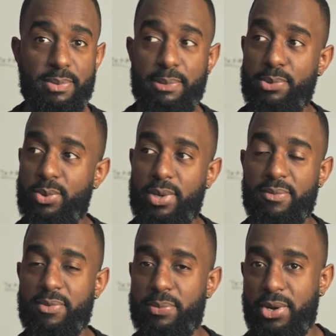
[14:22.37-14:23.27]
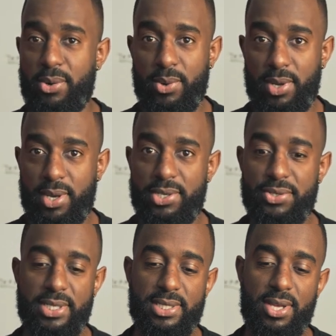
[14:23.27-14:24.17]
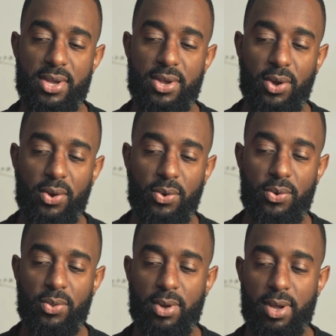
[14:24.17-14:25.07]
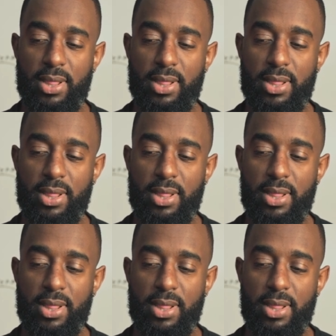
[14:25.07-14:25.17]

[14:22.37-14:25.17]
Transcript: people who come from third world countries who,